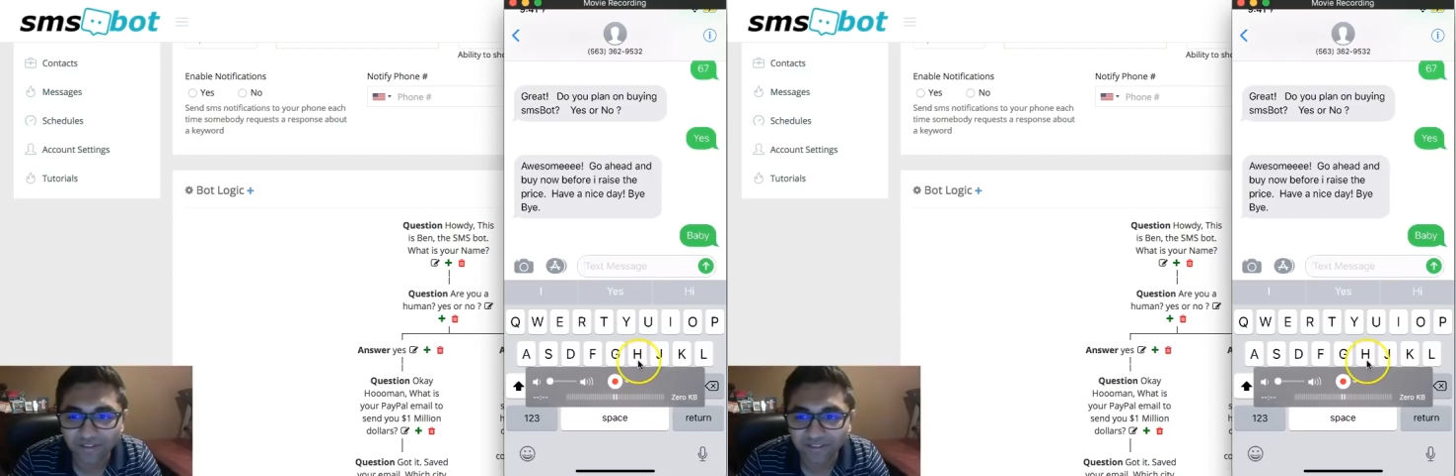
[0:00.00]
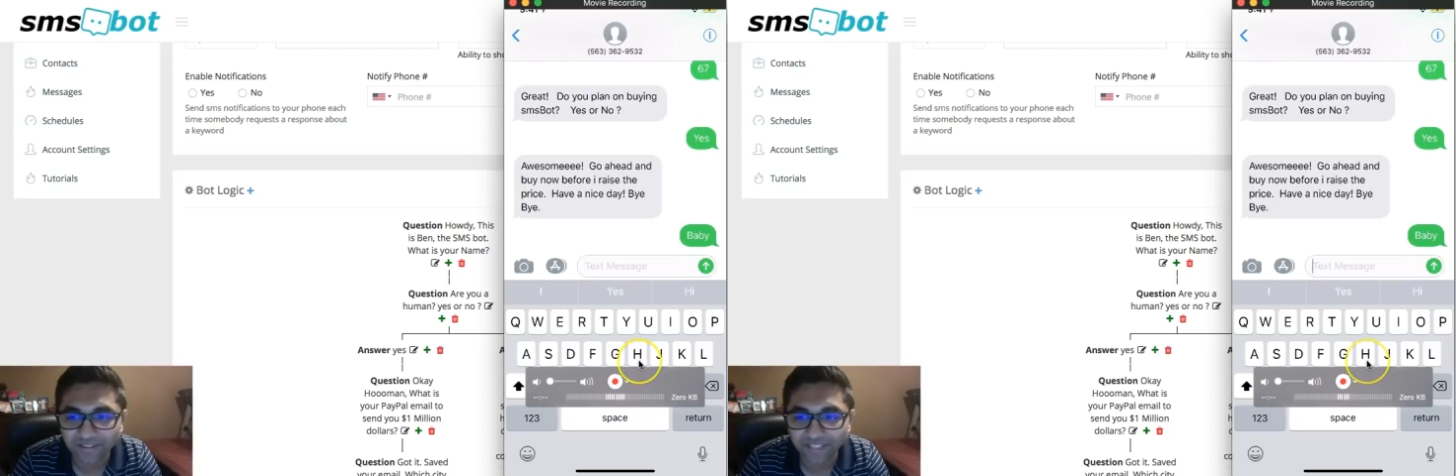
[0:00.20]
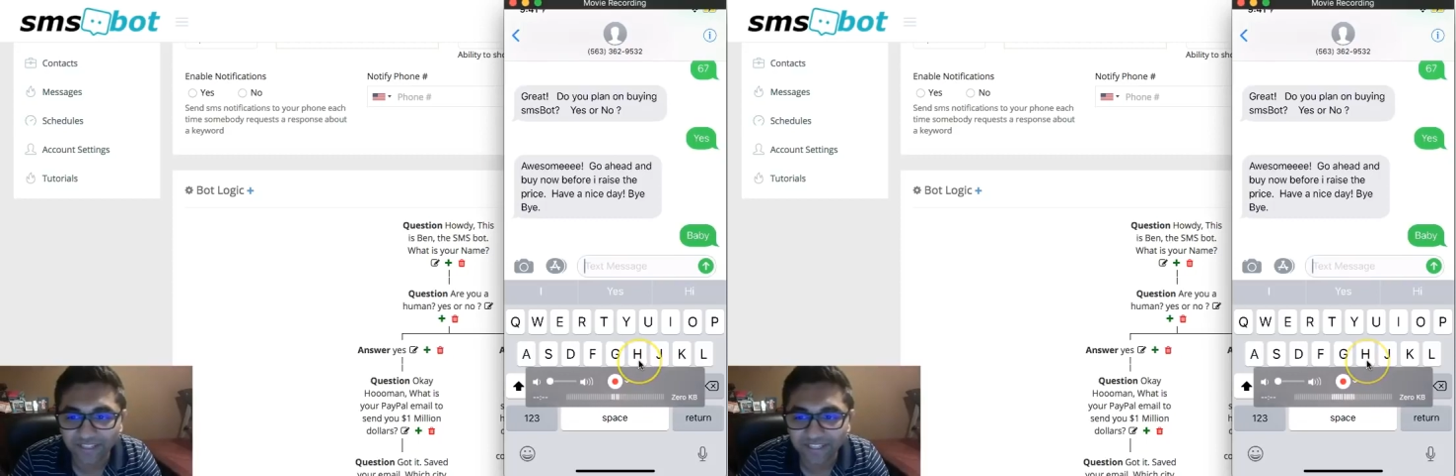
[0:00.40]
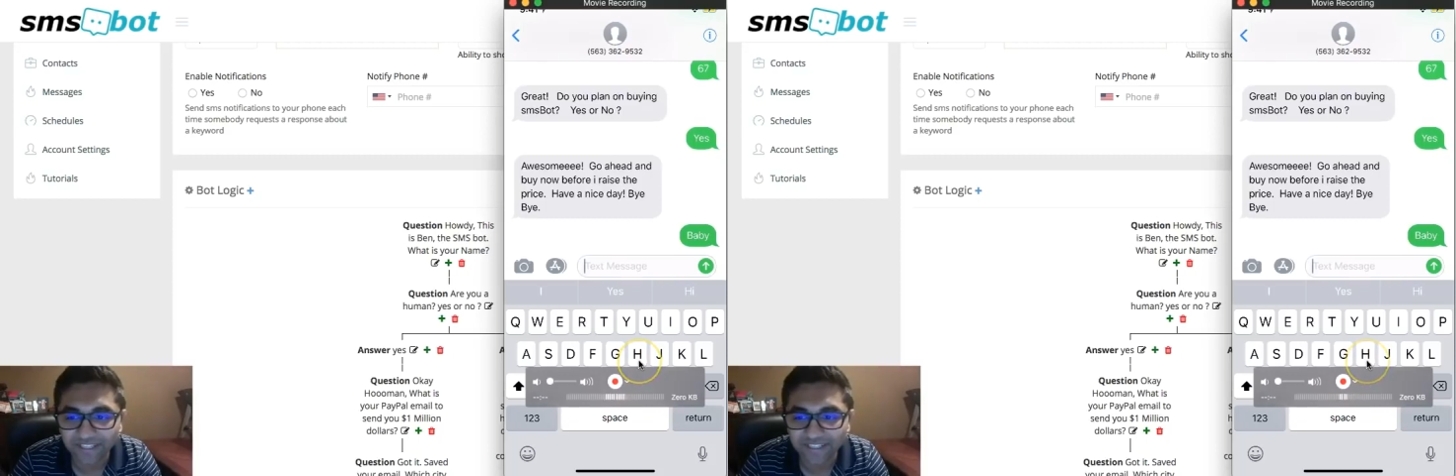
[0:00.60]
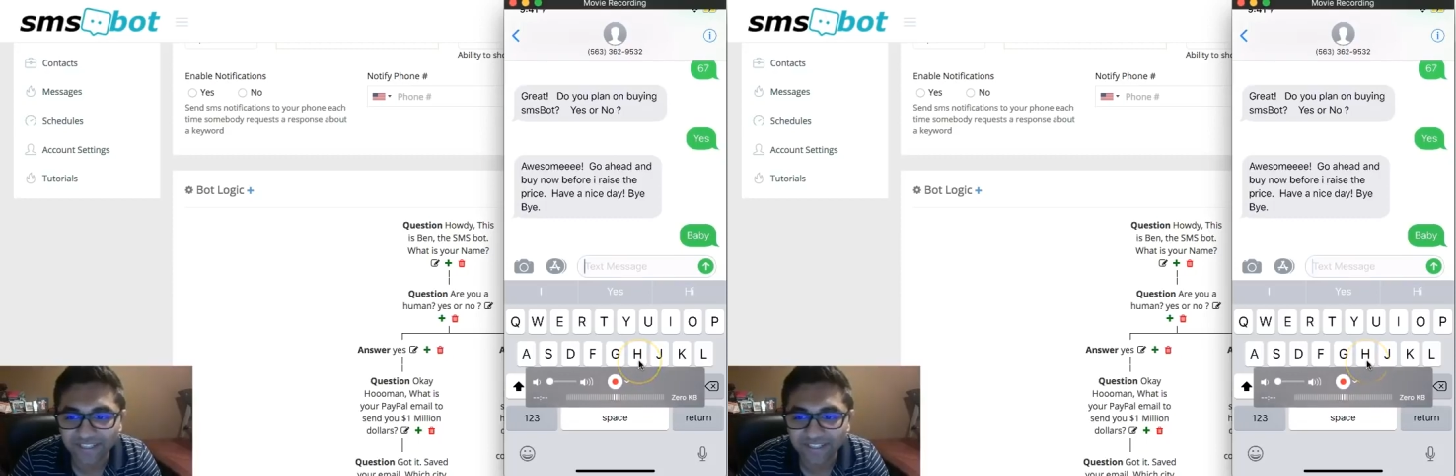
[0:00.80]
like
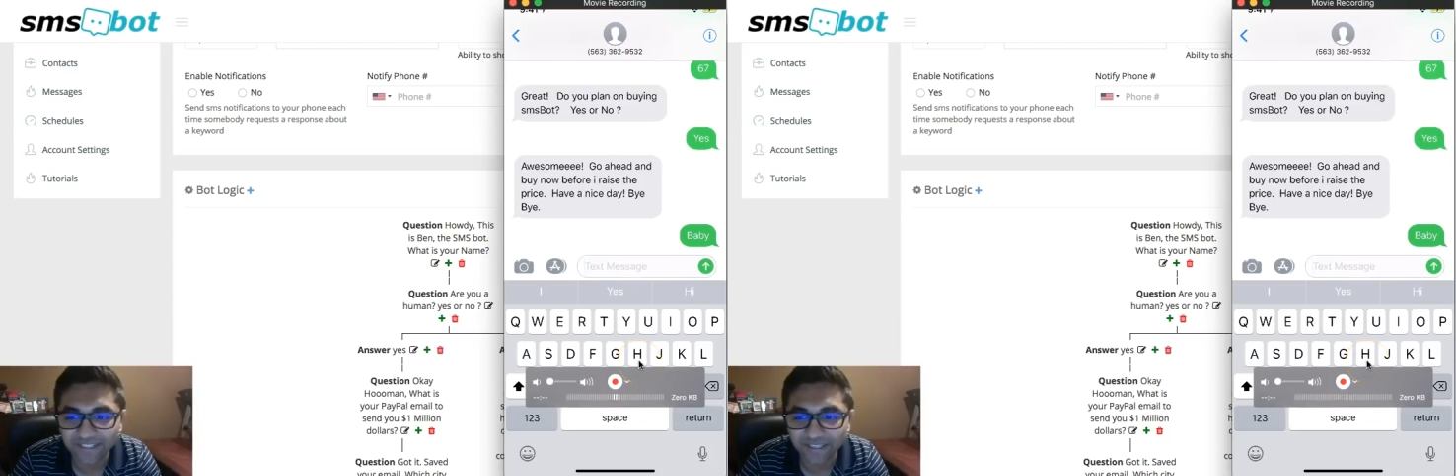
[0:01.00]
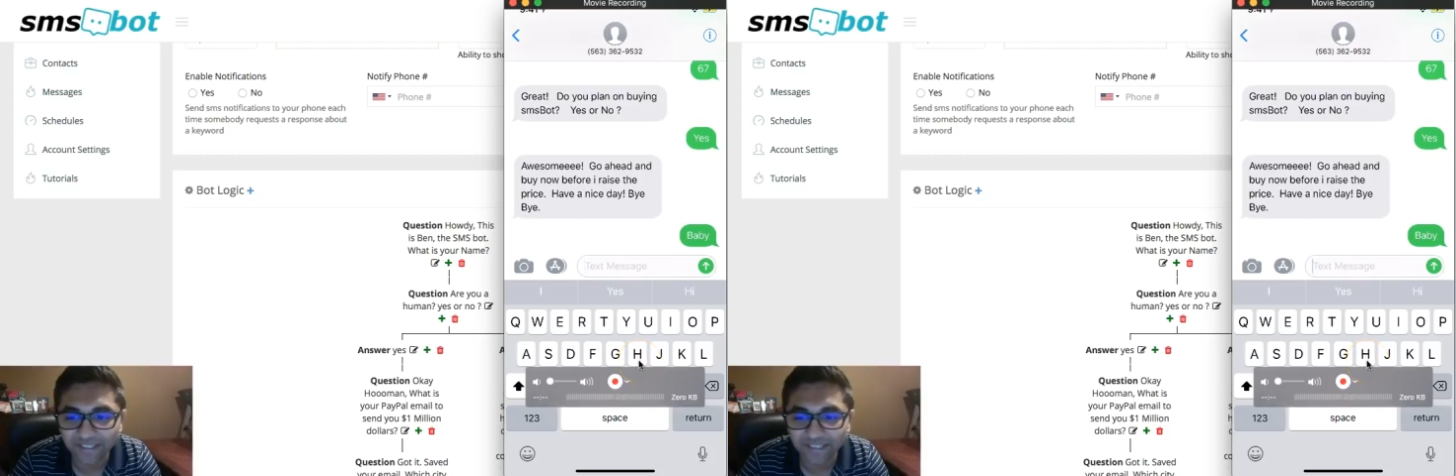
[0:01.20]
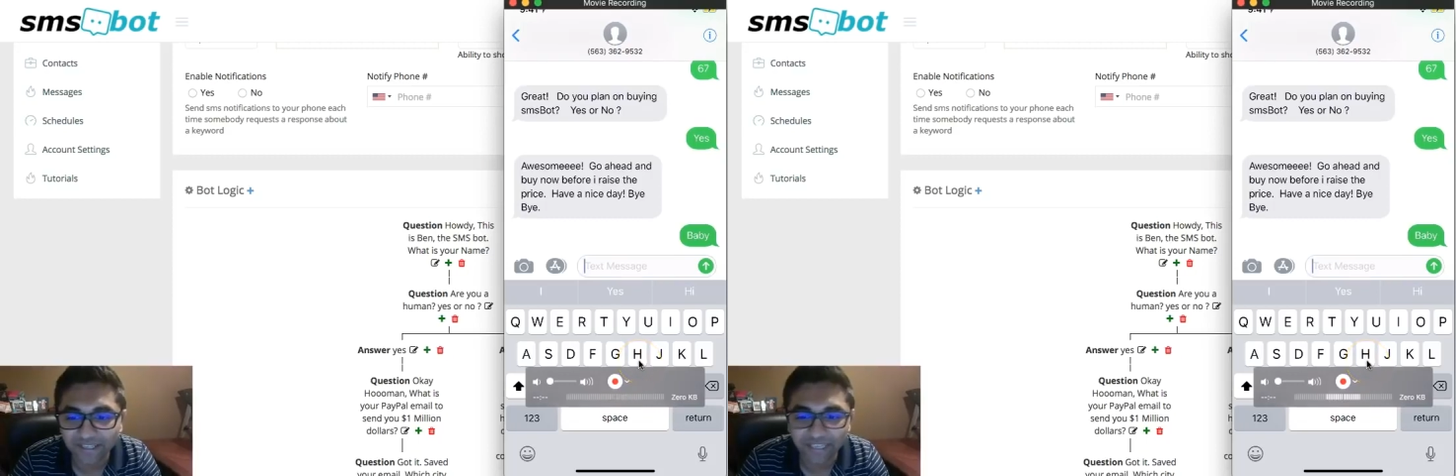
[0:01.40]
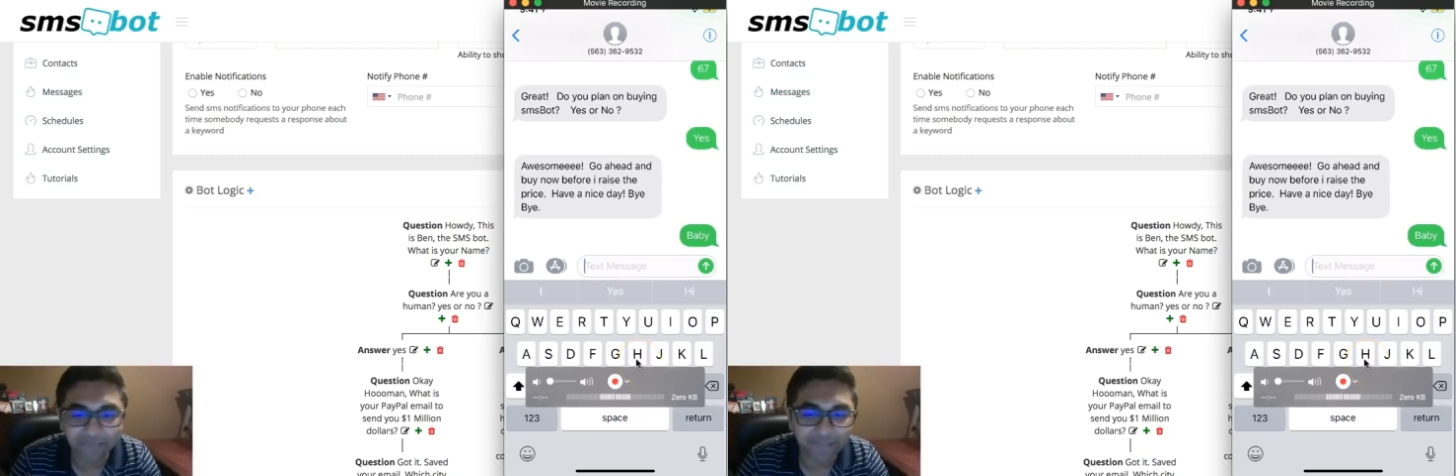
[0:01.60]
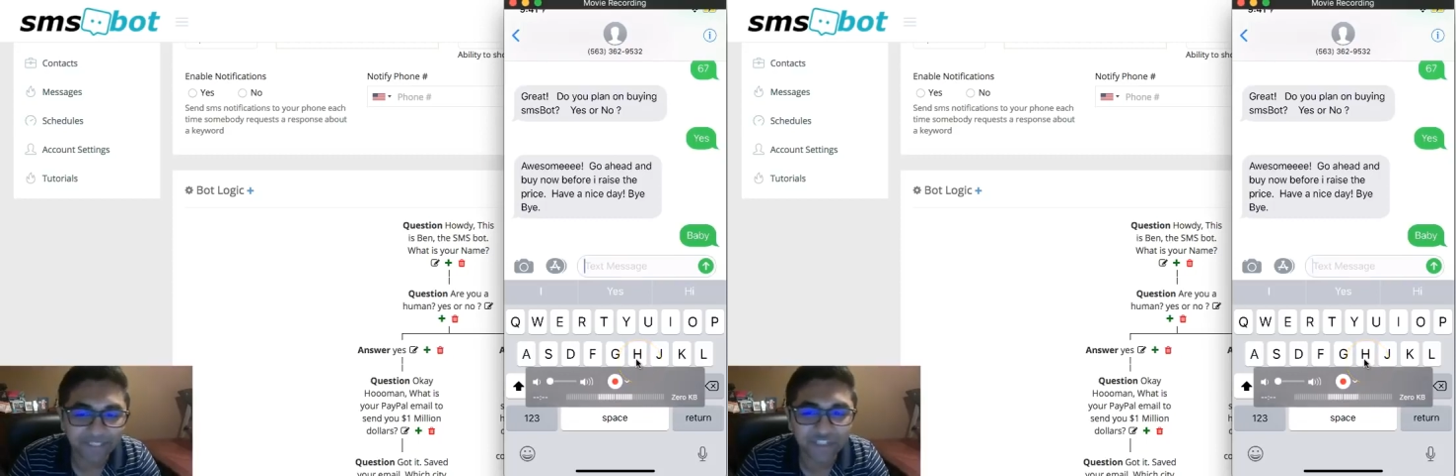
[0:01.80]
this.
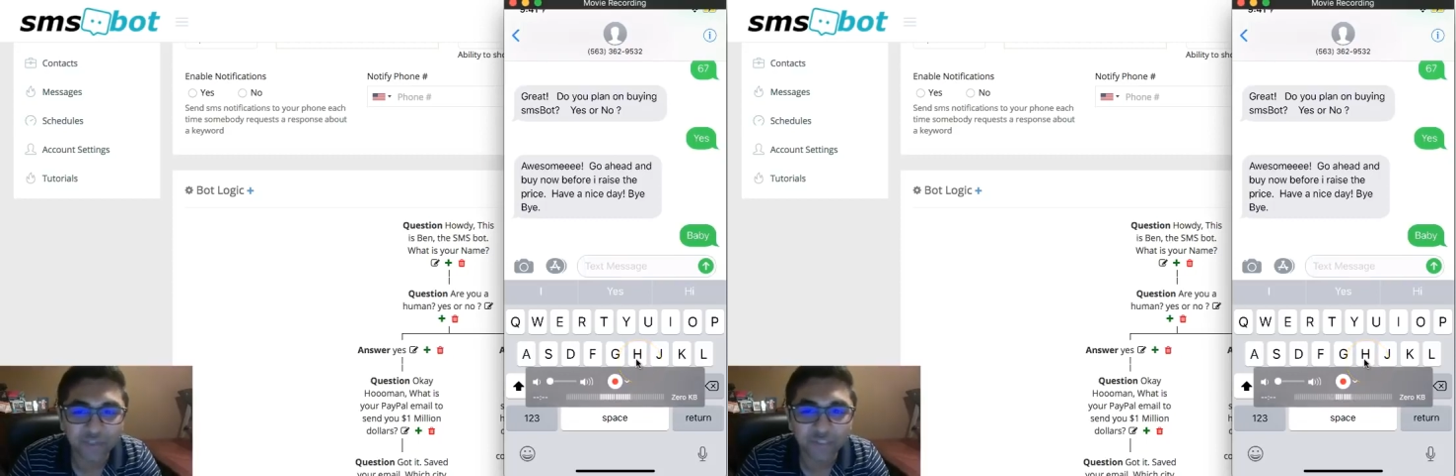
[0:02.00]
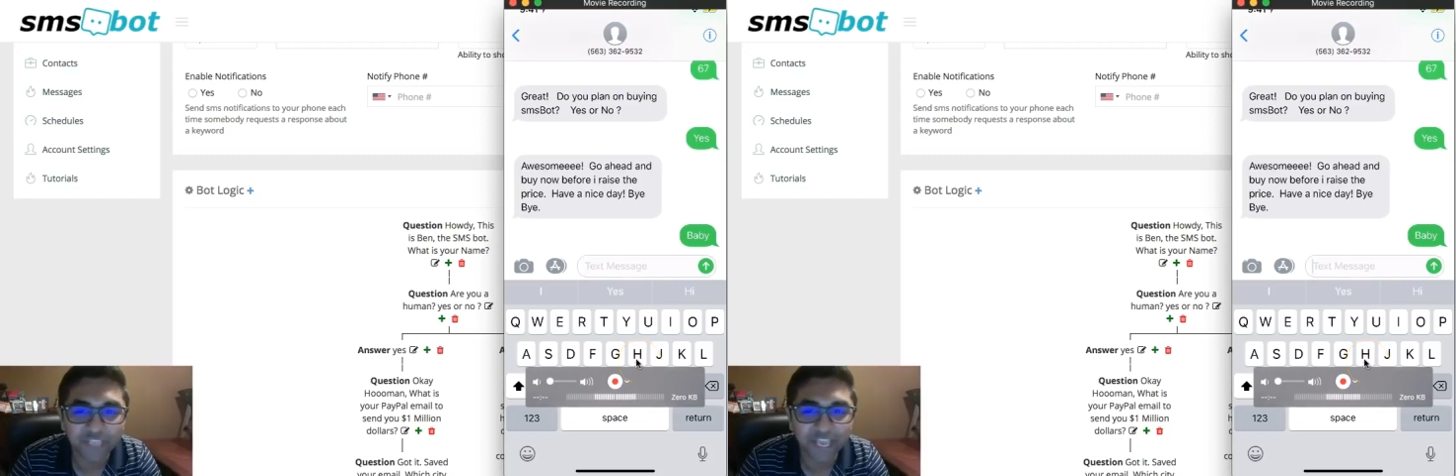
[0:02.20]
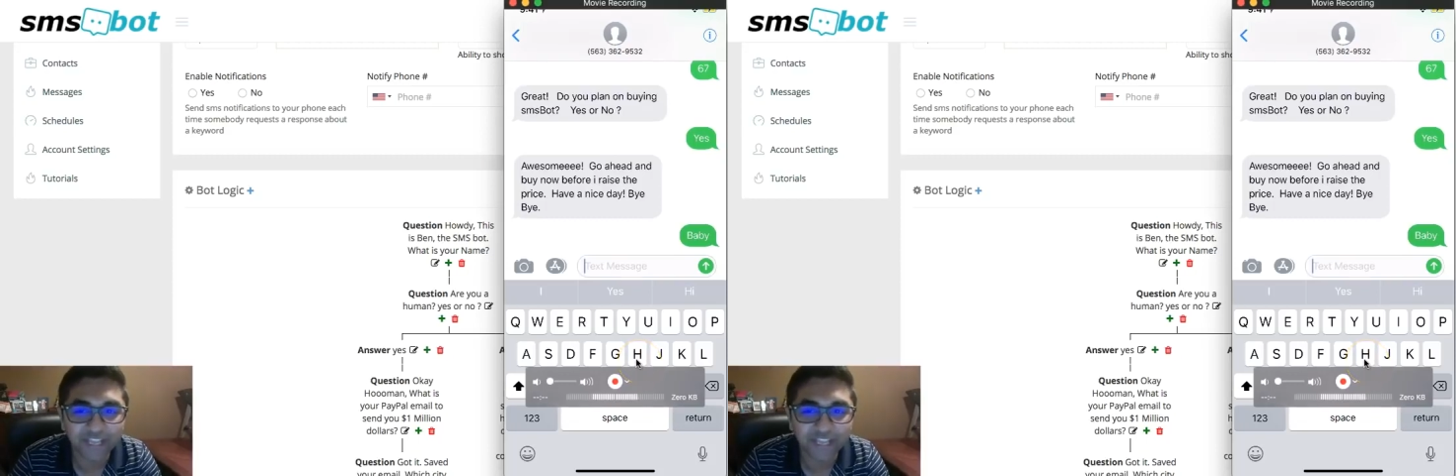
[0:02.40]
Images do take